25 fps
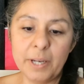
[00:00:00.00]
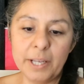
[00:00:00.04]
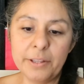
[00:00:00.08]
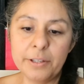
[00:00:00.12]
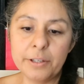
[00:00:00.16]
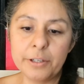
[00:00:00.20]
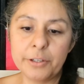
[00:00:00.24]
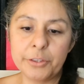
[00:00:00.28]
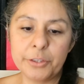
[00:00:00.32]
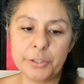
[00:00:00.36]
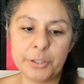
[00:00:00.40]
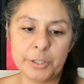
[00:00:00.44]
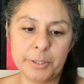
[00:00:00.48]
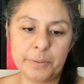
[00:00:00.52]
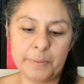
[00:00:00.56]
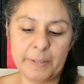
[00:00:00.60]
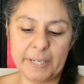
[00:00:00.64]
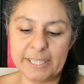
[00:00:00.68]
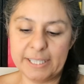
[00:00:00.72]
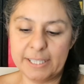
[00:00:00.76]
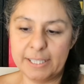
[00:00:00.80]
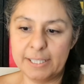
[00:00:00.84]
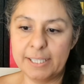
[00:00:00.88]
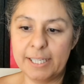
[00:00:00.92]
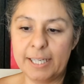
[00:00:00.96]
other third
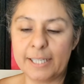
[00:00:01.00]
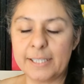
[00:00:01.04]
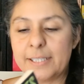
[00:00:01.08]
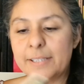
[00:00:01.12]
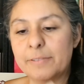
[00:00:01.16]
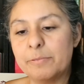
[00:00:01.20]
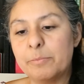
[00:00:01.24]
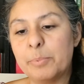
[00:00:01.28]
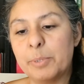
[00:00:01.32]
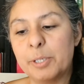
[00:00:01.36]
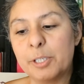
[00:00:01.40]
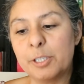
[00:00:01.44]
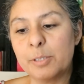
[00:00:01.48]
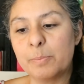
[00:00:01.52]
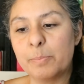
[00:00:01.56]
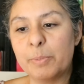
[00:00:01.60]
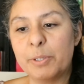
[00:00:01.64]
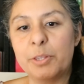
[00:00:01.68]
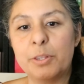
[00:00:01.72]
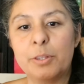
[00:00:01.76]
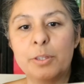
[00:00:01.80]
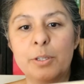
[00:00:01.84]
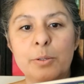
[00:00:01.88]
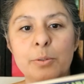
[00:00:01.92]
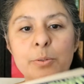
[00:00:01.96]
grade detective books,
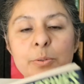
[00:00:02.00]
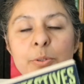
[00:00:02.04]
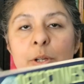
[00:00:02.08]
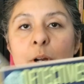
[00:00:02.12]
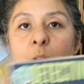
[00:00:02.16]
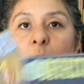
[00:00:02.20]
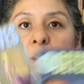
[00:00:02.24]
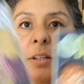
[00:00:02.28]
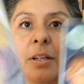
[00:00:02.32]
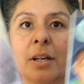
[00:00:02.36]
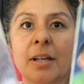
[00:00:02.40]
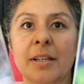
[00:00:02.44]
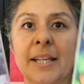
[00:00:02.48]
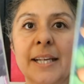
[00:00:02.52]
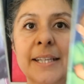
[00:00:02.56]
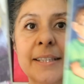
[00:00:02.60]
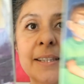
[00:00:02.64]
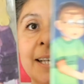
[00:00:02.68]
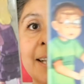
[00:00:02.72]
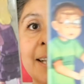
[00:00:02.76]
but those are not like